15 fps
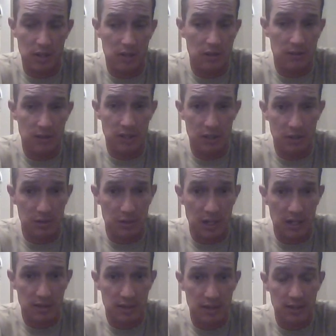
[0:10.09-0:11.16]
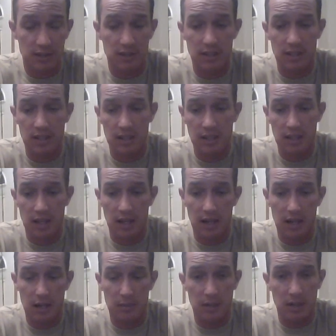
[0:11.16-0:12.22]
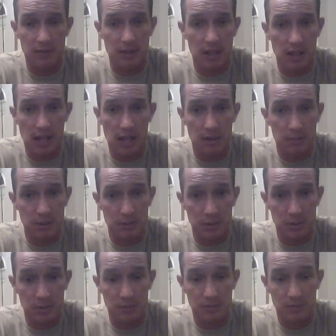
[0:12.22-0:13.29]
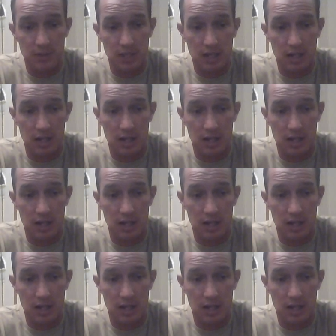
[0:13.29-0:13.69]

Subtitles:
I know the videos are out there, but I've got a lot of people